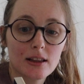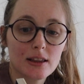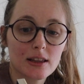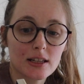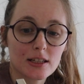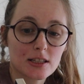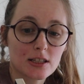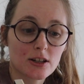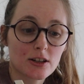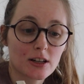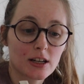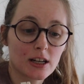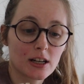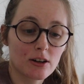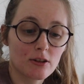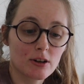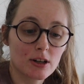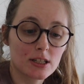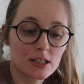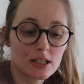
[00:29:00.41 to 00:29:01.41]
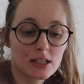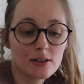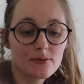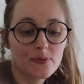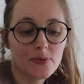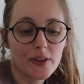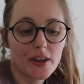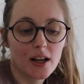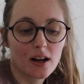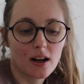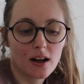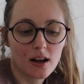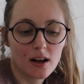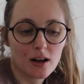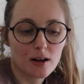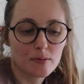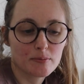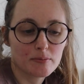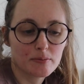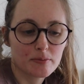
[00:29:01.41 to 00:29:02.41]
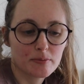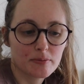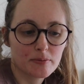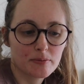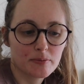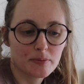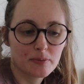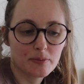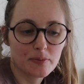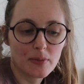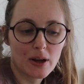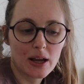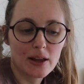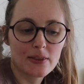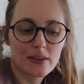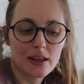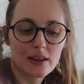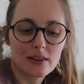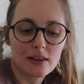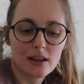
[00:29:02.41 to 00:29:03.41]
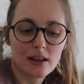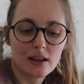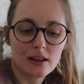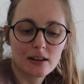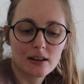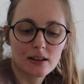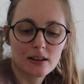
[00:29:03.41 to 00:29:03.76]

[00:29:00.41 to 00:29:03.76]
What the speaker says: things started getting crazy. And then